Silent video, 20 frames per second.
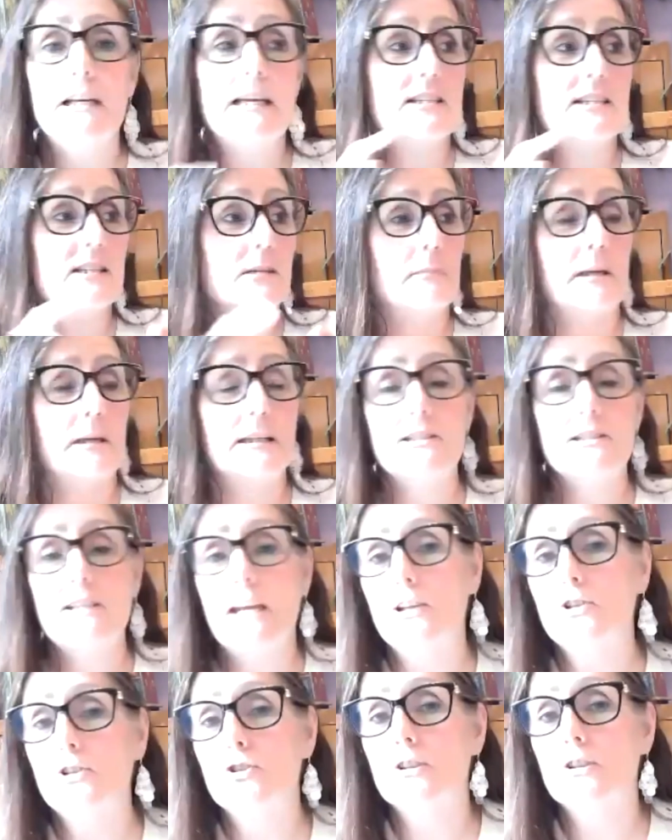Is it
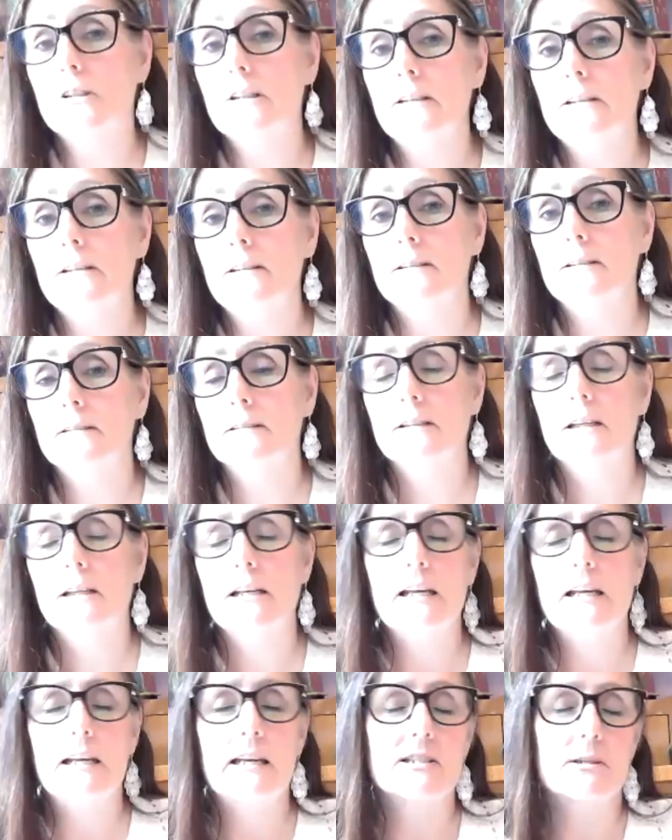meditation?
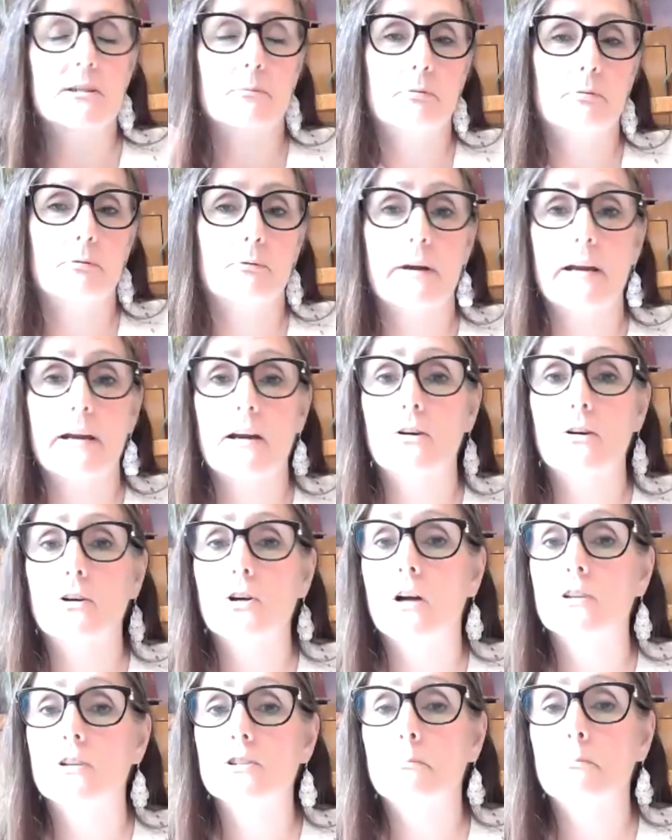Is it prayer,
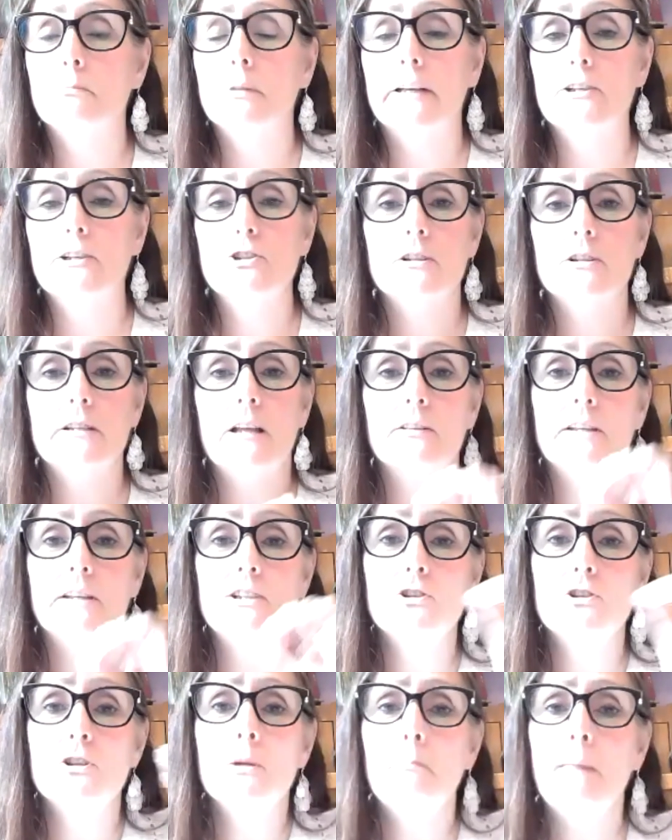contemplation?
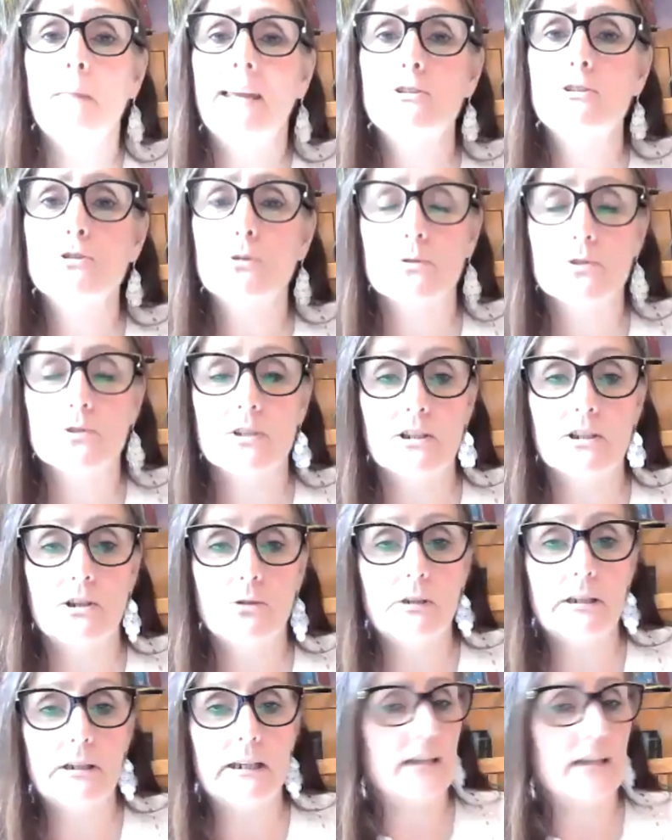These are the main tools at
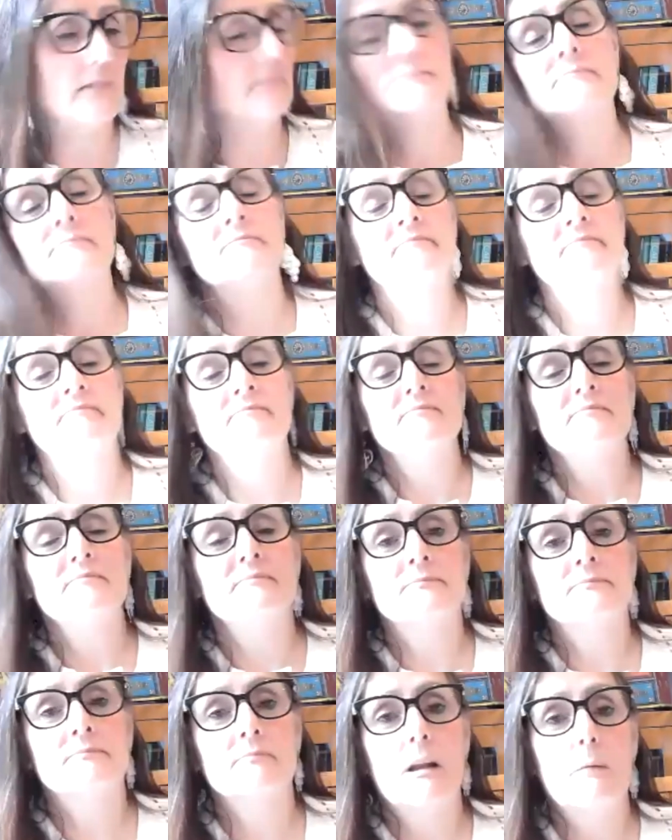Unity.
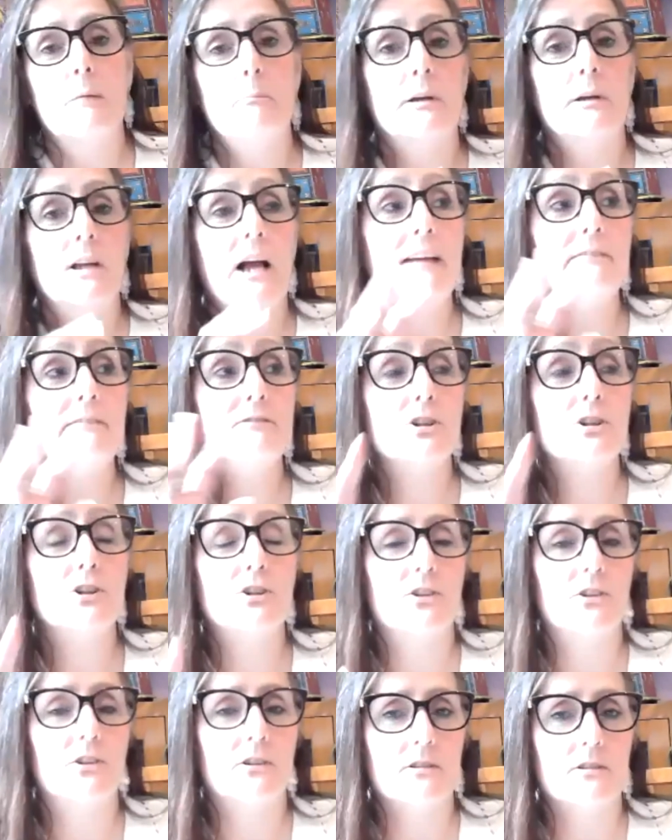But I've
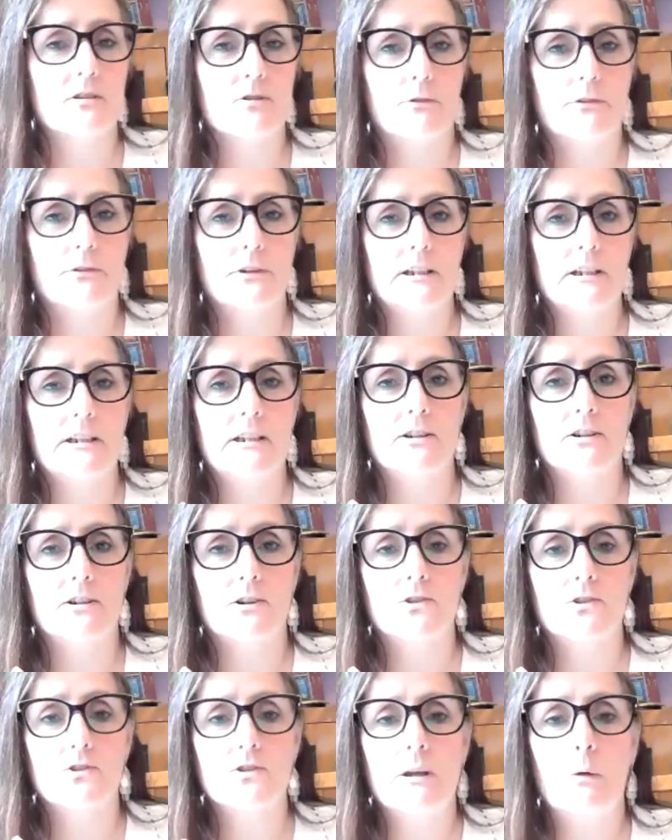learned over the
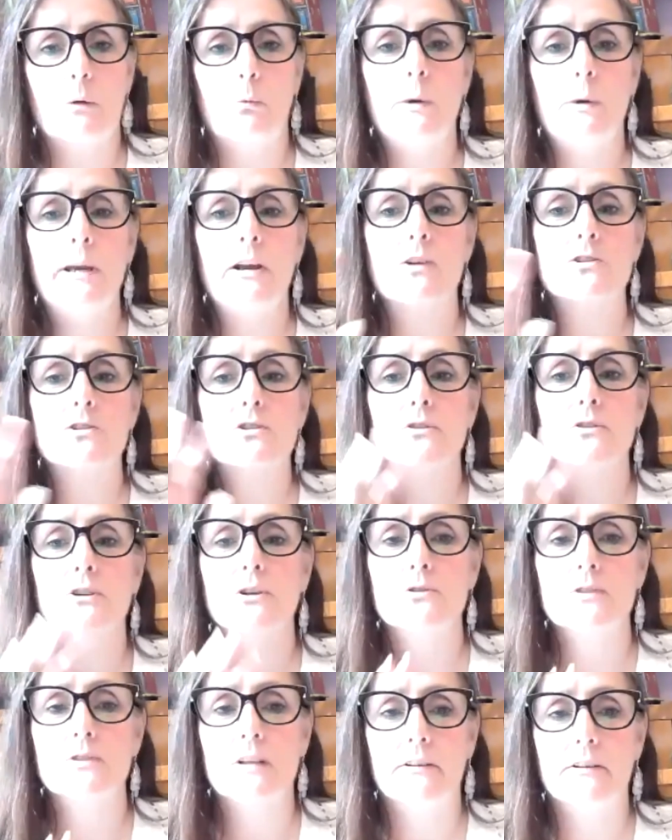years that we also
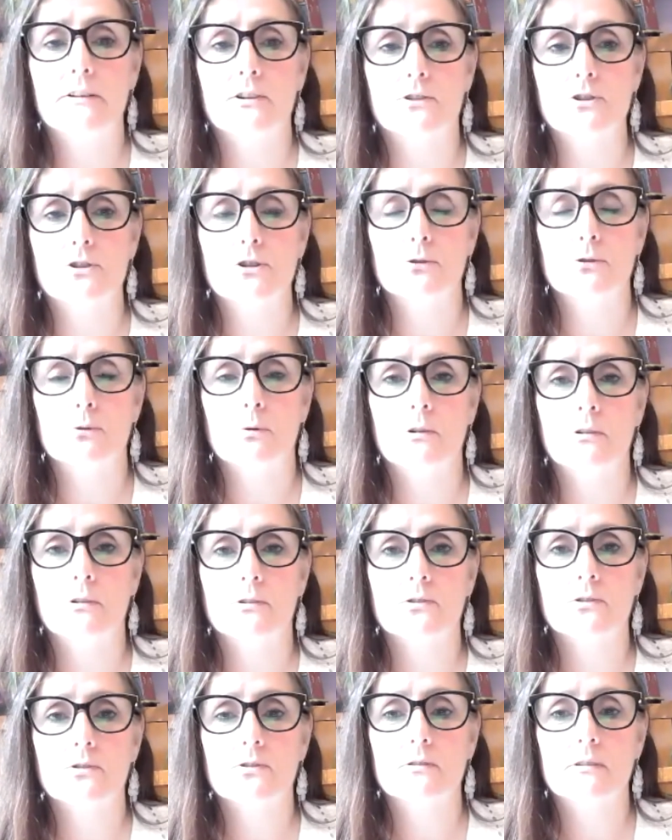use other
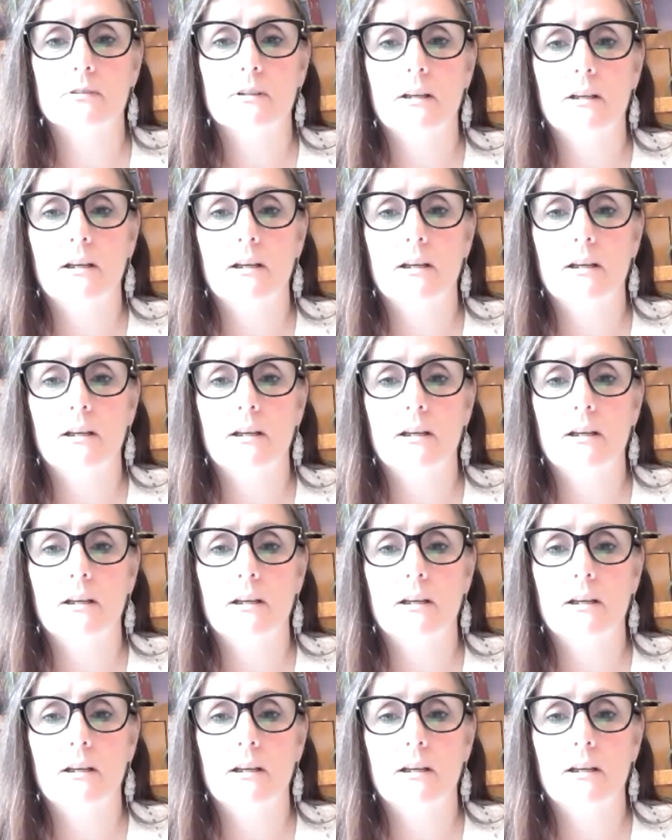tools.